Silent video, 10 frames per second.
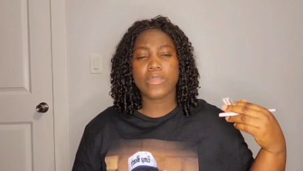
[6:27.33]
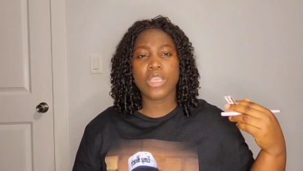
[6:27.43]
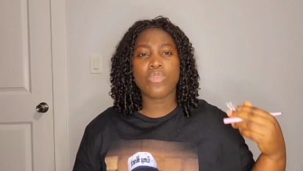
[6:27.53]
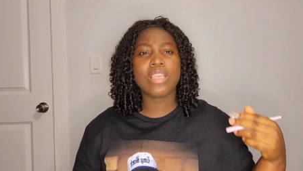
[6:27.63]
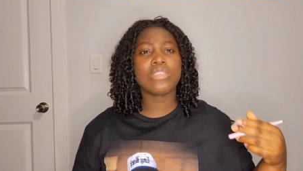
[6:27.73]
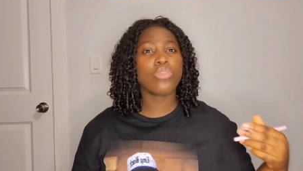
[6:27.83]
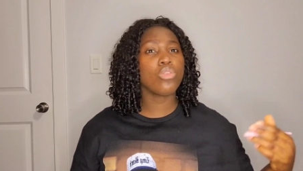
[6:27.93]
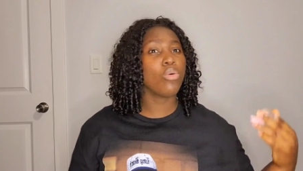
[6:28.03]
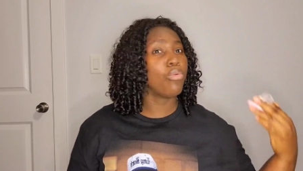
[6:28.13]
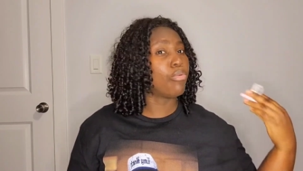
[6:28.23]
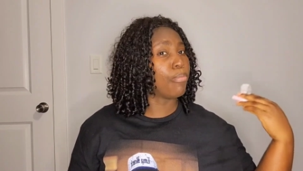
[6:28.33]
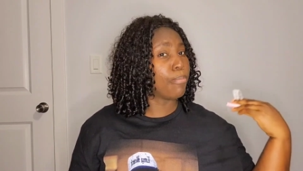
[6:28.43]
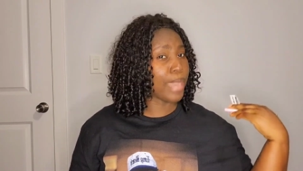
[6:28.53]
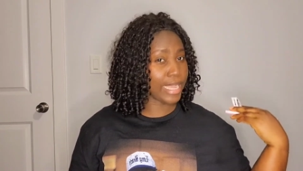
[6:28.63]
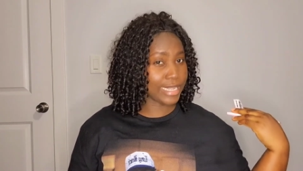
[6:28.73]
where it's going to
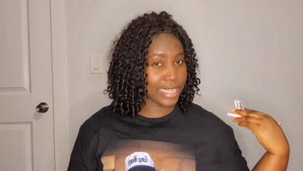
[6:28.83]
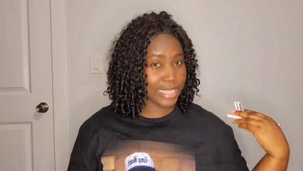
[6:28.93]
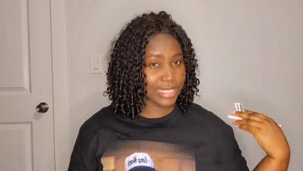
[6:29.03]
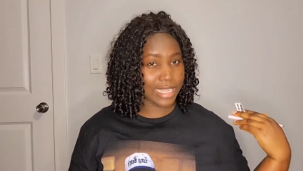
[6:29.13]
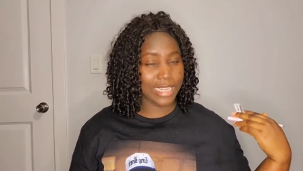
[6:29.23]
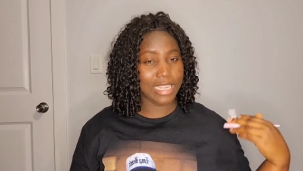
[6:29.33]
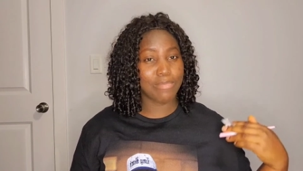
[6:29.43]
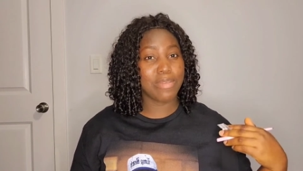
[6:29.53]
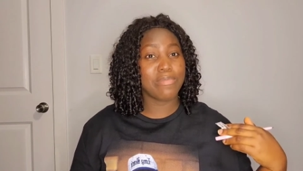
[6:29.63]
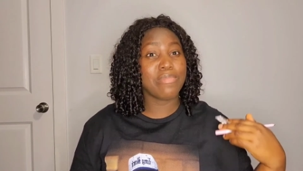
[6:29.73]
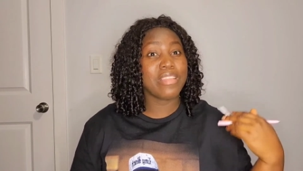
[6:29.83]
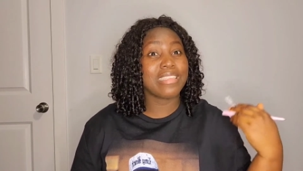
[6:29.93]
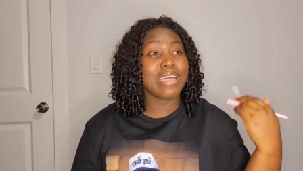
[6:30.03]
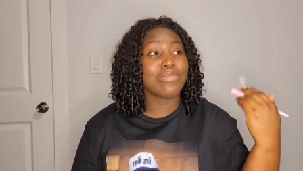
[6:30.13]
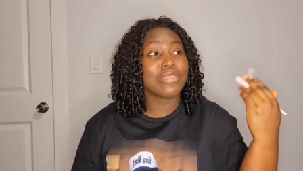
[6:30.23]
backdate, and then they
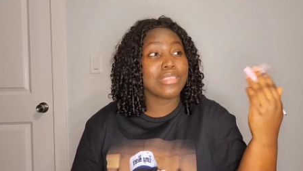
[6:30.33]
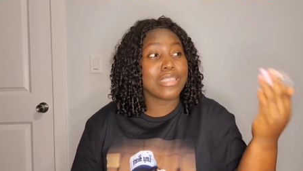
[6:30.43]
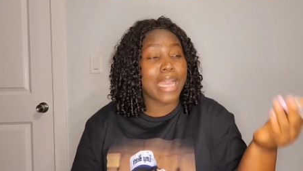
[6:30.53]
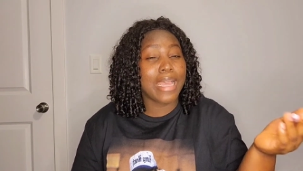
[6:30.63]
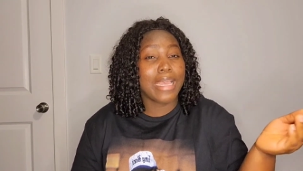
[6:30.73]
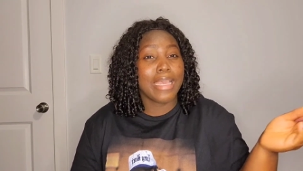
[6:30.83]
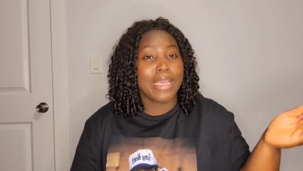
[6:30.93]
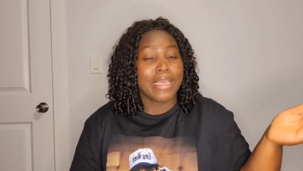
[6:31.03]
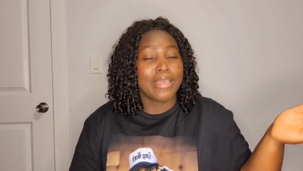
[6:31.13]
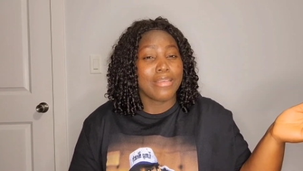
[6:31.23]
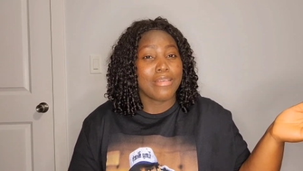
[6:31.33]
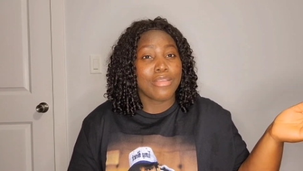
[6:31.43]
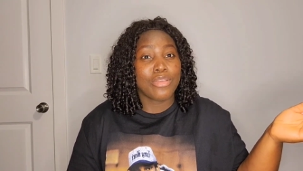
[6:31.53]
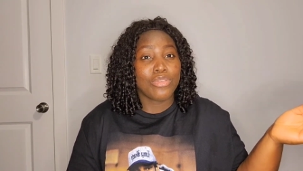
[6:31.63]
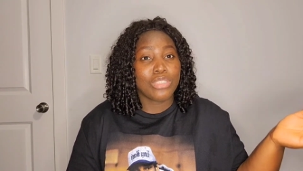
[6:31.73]
now see that a
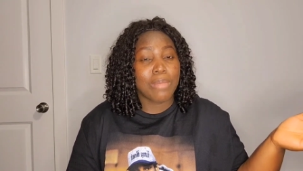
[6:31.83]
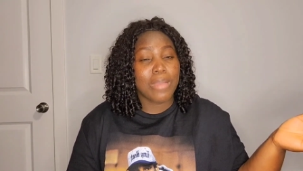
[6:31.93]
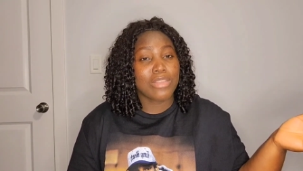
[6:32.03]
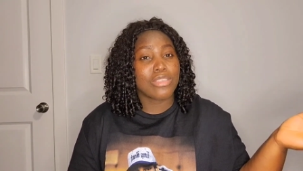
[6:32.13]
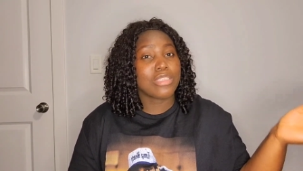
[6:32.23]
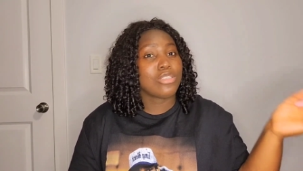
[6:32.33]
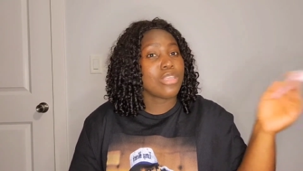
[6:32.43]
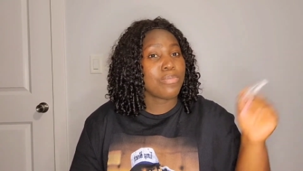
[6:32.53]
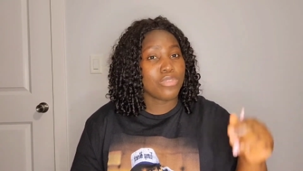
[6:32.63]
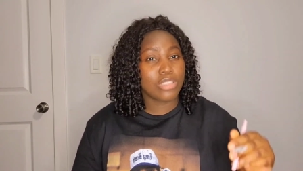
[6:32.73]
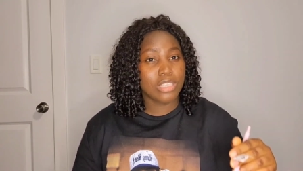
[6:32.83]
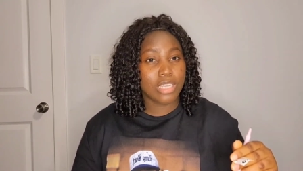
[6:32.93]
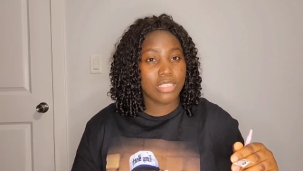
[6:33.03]
huge amount is deposited.